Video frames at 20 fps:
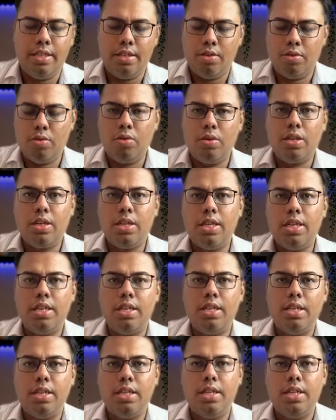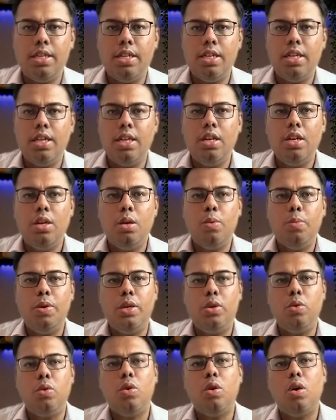Okay, we
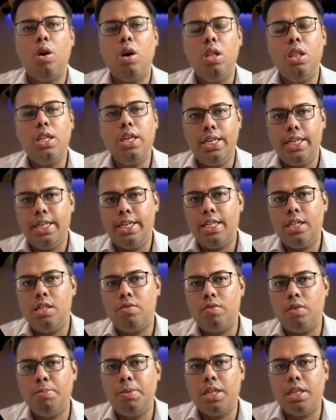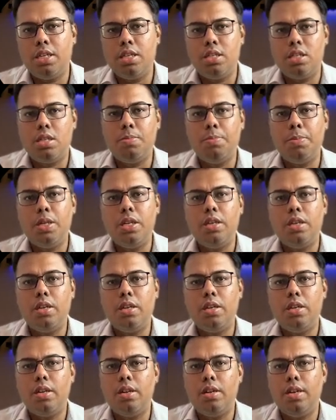took all the details from the customer
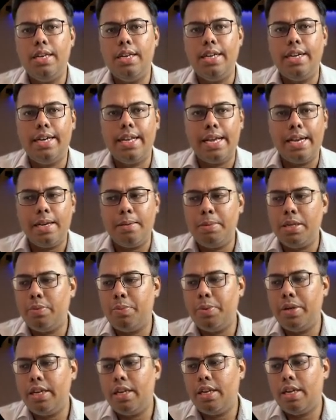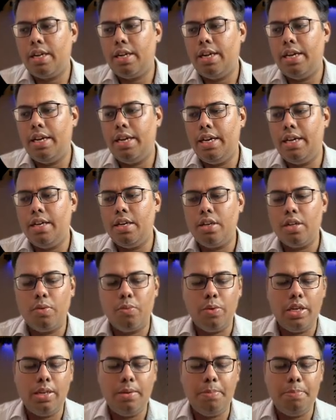in a dynamic way, and
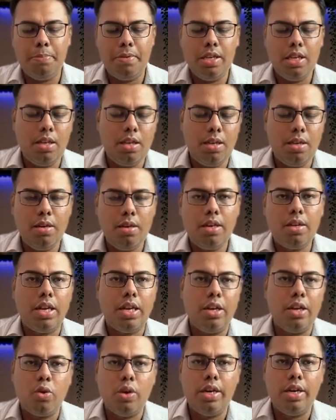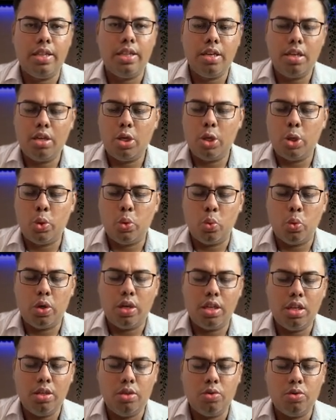we will calculate the
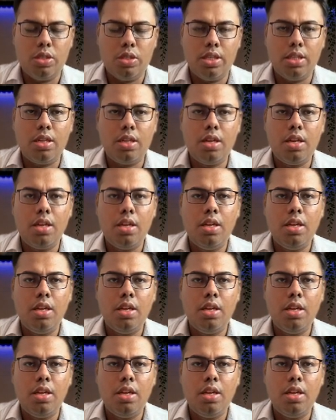total using the